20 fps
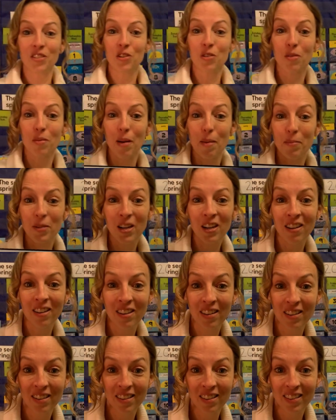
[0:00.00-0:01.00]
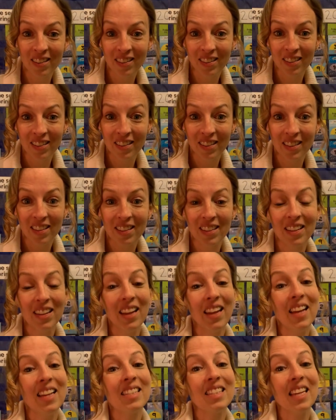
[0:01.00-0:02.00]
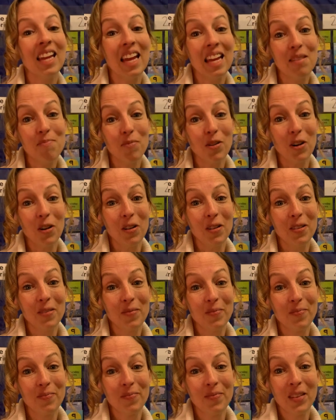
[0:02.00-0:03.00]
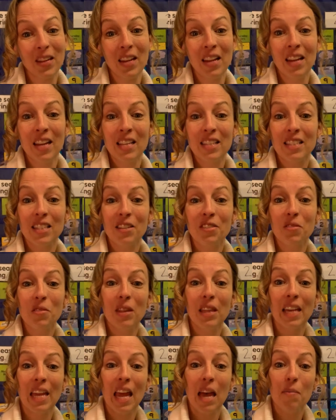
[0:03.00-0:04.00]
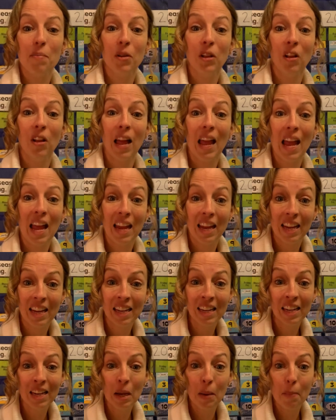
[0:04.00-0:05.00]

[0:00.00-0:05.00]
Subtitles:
you remember? It's April. It starts with a capital A-P-R-I-L.